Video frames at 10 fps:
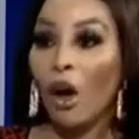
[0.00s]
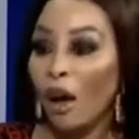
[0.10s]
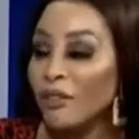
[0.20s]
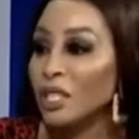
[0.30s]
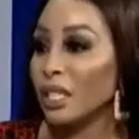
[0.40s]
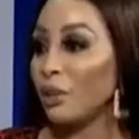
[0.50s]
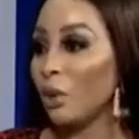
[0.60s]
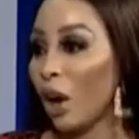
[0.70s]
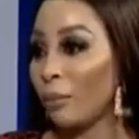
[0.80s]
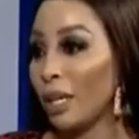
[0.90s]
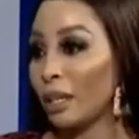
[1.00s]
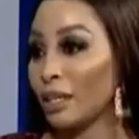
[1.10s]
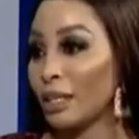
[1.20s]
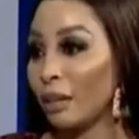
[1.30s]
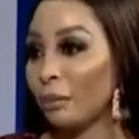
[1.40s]
obviously you can't be in
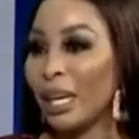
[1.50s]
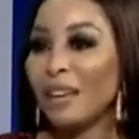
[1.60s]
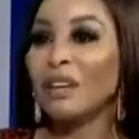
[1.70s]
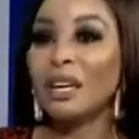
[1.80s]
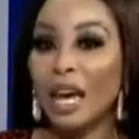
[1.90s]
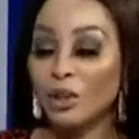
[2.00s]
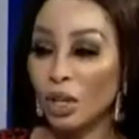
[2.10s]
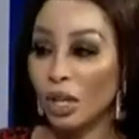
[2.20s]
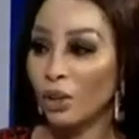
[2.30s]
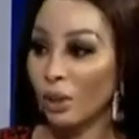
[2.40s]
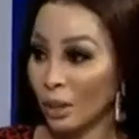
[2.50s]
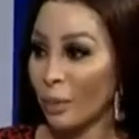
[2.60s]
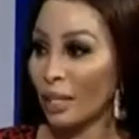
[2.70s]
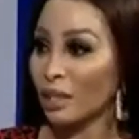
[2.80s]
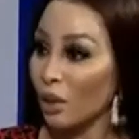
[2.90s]
the sun, but even naturally you're
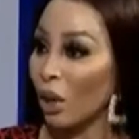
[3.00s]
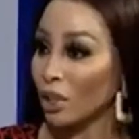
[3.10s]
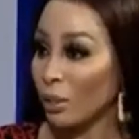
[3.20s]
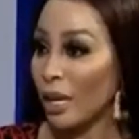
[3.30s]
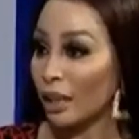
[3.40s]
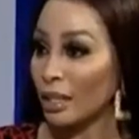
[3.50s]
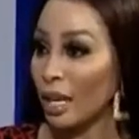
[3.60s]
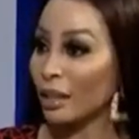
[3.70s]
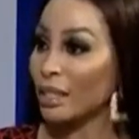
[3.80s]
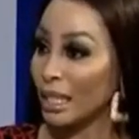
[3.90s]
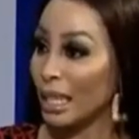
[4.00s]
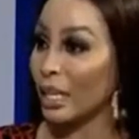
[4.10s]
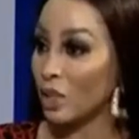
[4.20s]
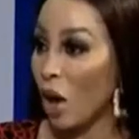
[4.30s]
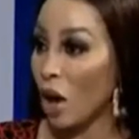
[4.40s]
expected not to be in the sun because the
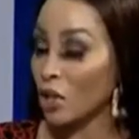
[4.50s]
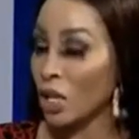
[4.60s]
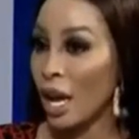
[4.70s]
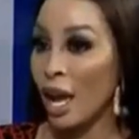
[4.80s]
sun is harsh.